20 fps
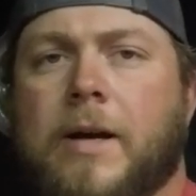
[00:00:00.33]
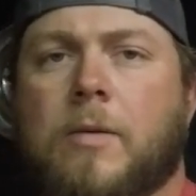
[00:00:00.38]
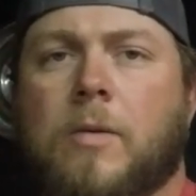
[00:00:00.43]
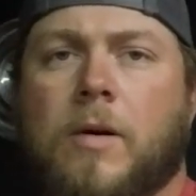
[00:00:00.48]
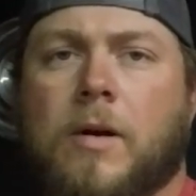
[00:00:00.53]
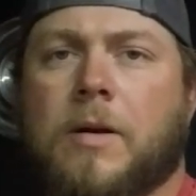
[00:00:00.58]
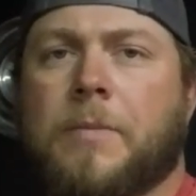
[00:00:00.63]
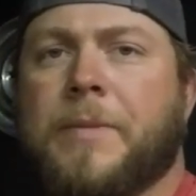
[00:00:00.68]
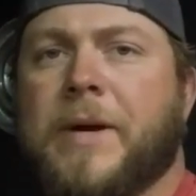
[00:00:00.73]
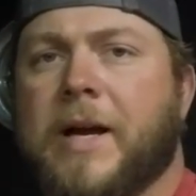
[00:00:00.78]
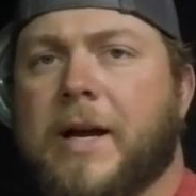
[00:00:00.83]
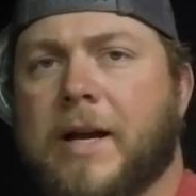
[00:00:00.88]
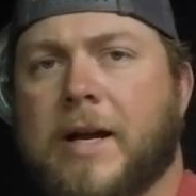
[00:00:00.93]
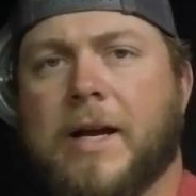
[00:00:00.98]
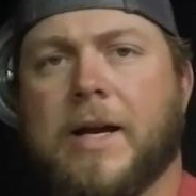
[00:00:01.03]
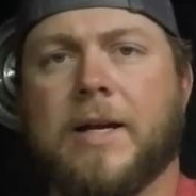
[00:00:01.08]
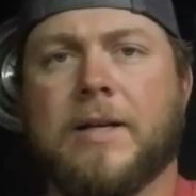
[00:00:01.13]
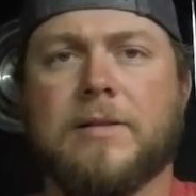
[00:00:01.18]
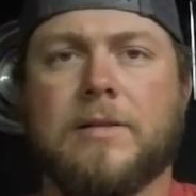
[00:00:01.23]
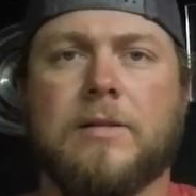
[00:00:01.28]
Welcome back,
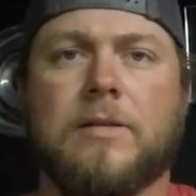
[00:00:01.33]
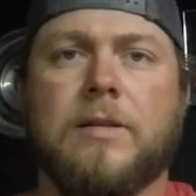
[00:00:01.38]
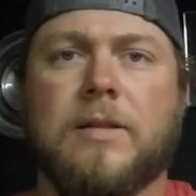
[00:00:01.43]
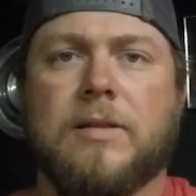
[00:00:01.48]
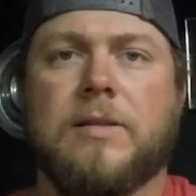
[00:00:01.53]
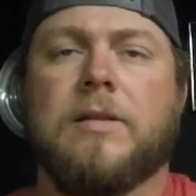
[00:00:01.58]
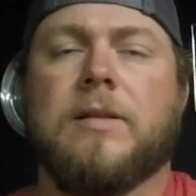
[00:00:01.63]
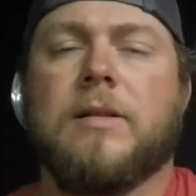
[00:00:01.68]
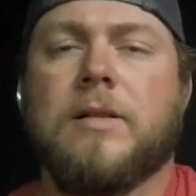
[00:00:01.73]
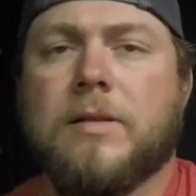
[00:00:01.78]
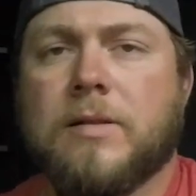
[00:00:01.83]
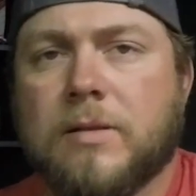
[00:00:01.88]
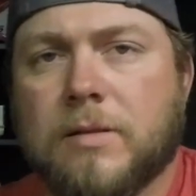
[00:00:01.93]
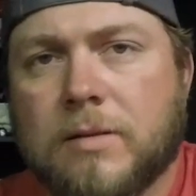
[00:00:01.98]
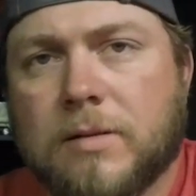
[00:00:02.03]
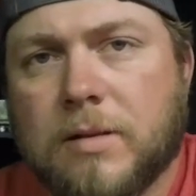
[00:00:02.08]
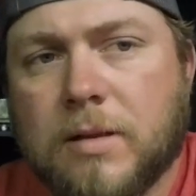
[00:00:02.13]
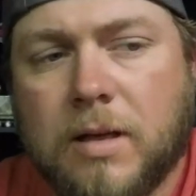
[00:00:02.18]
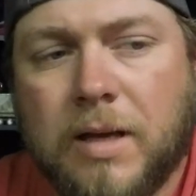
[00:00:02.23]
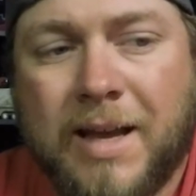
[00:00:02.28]
guys. This
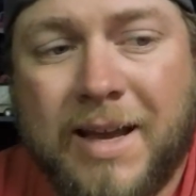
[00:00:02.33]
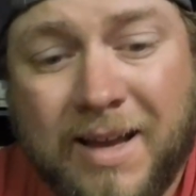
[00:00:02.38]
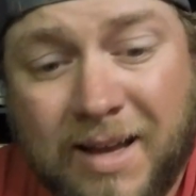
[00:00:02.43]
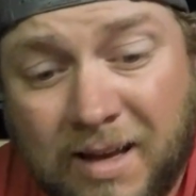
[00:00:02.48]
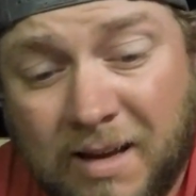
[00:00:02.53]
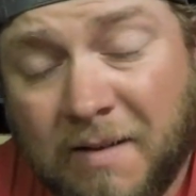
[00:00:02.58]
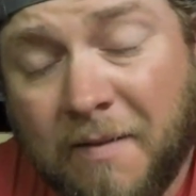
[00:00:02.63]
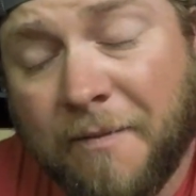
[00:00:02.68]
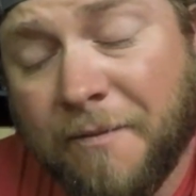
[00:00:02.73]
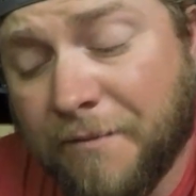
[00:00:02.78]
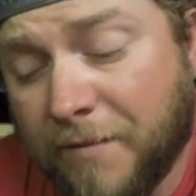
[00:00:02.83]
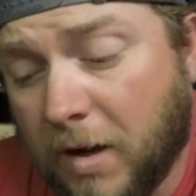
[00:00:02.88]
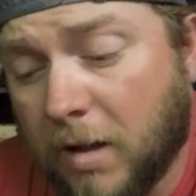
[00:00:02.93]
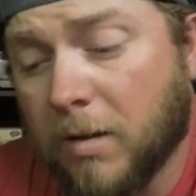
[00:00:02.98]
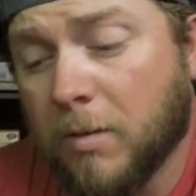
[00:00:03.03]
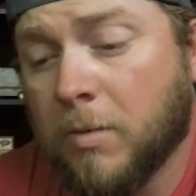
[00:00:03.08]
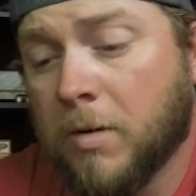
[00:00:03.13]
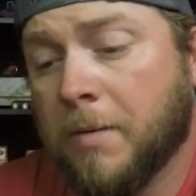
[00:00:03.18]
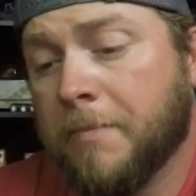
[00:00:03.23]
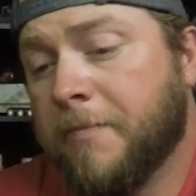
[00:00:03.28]
is a
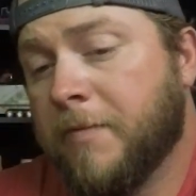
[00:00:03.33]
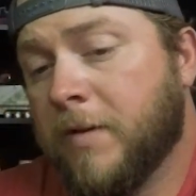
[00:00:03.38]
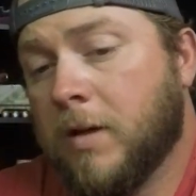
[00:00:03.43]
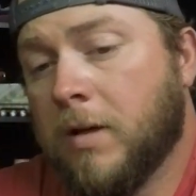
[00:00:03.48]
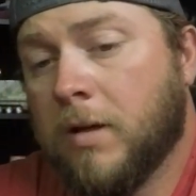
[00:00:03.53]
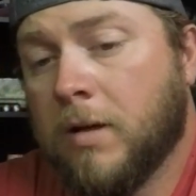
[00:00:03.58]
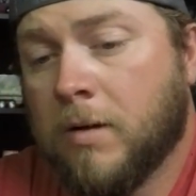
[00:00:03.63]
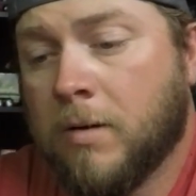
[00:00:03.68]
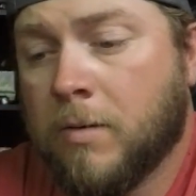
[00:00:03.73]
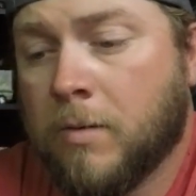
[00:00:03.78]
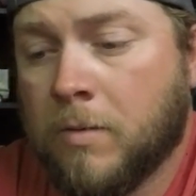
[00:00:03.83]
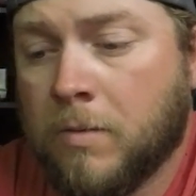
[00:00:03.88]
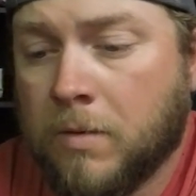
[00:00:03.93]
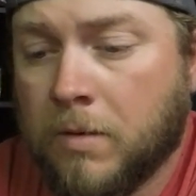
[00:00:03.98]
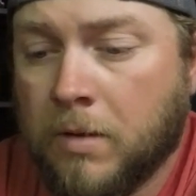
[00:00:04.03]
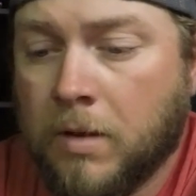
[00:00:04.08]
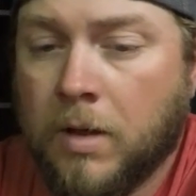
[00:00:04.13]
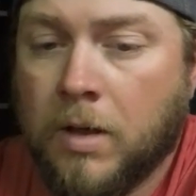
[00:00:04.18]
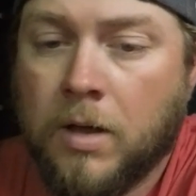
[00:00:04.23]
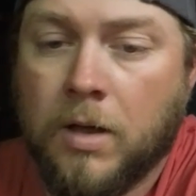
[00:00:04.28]
follow-up video.
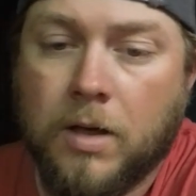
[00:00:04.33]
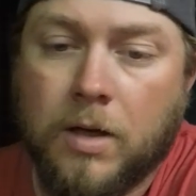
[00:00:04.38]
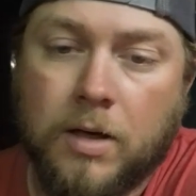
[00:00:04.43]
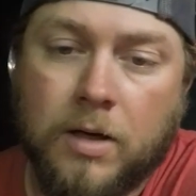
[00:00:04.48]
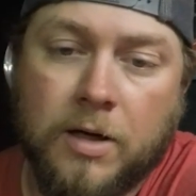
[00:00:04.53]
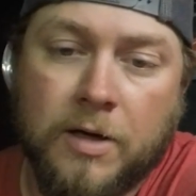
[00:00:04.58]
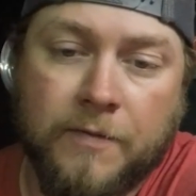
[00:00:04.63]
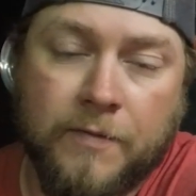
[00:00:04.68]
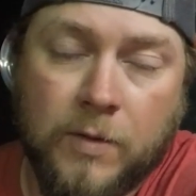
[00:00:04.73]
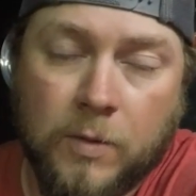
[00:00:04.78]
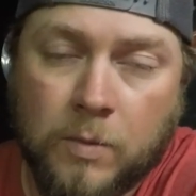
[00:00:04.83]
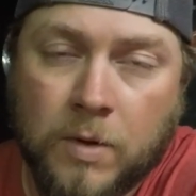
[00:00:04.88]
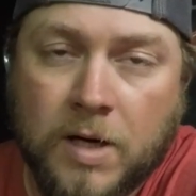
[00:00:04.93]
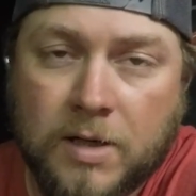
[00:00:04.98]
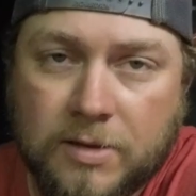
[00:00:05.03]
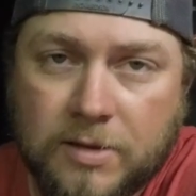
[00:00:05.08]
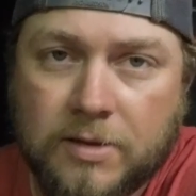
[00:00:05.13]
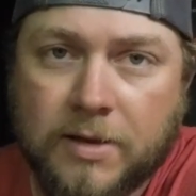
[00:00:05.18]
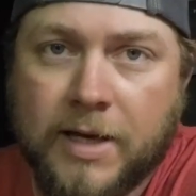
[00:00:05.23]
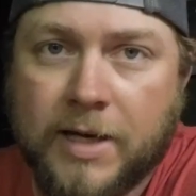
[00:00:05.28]
If you
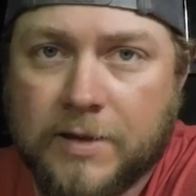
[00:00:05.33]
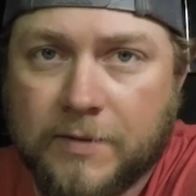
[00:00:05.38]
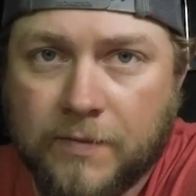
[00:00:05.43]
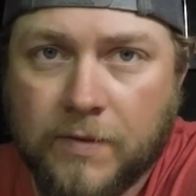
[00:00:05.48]
watched the last